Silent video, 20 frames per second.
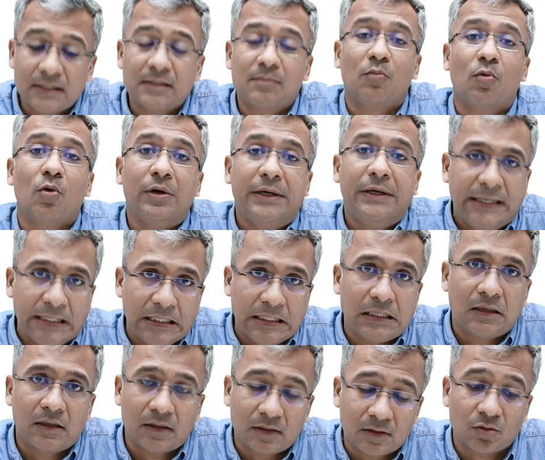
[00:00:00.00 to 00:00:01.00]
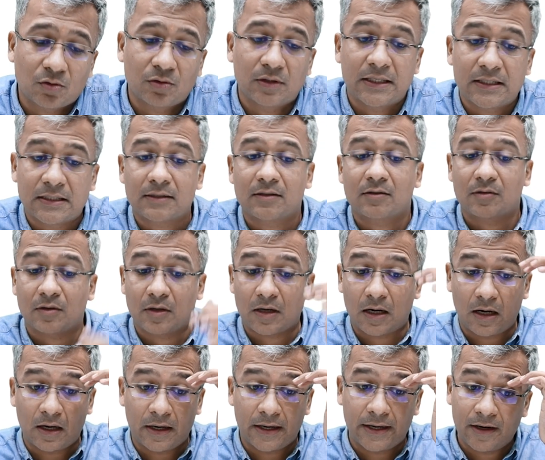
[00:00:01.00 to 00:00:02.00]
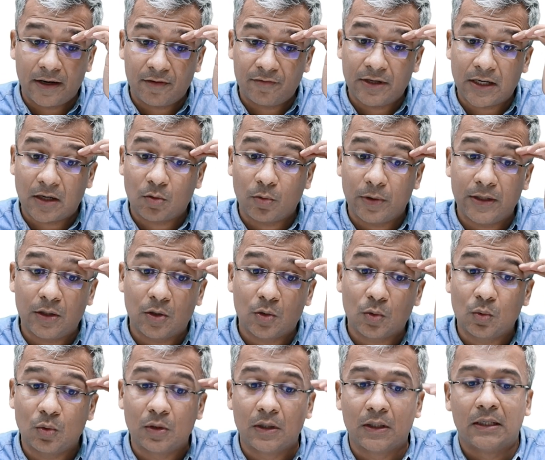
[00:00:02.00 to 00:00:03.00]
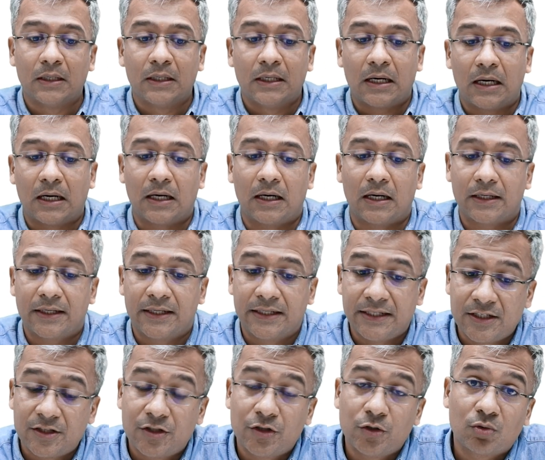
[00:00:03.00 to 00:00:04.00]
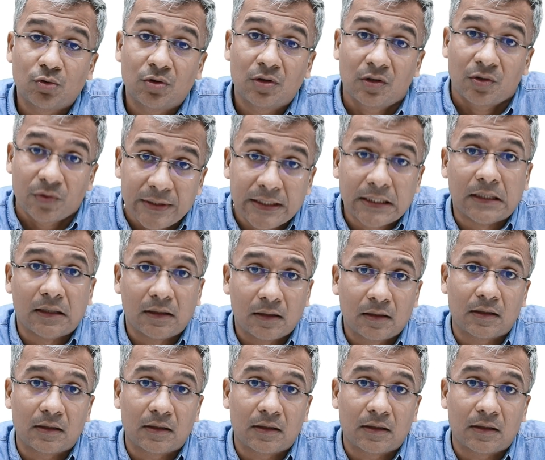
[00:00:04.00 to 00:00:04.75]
is more detailed. So this here we are going to teach you 3.